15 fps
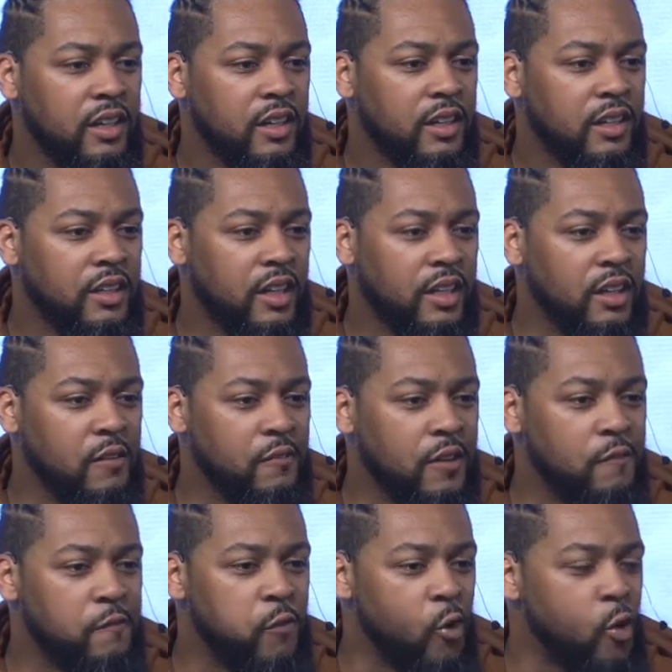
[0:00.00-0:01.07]
The, the, the
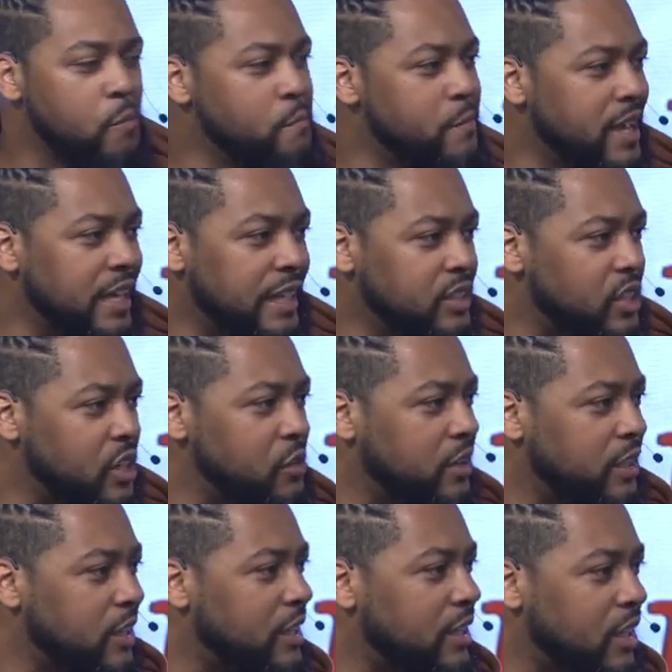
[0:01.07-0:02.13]
four men don't
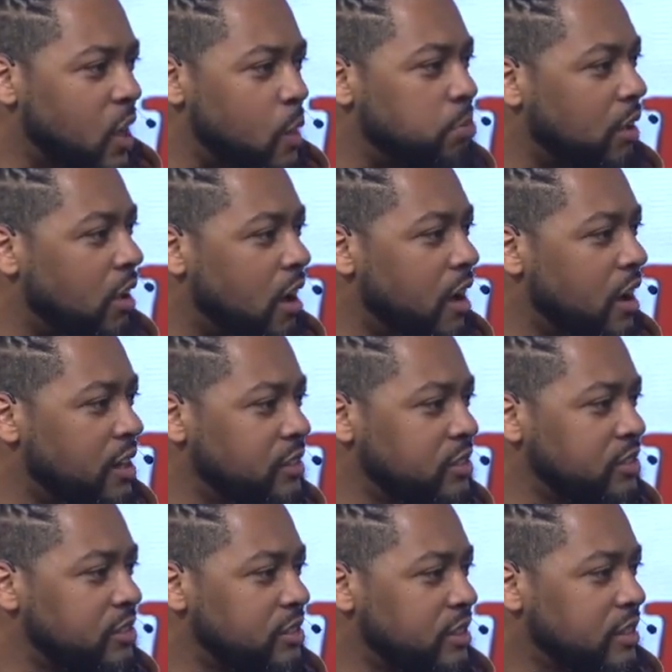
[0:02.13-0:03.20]
get
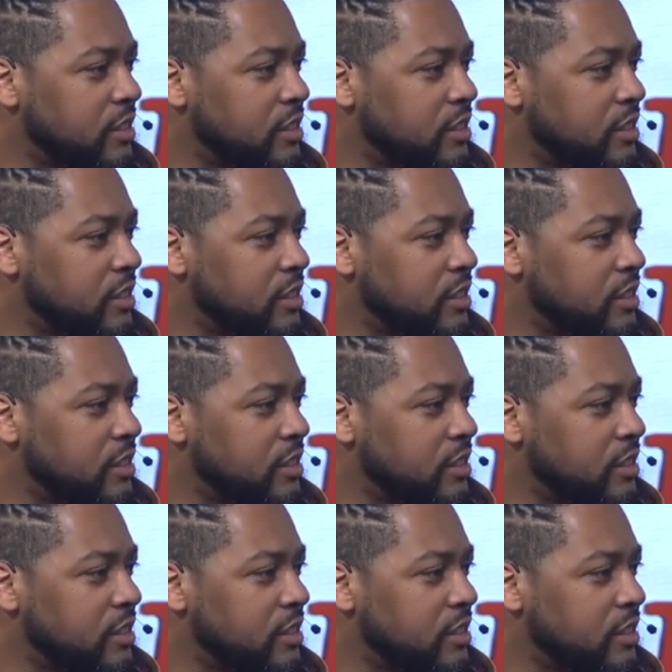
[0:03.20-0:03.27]
applause.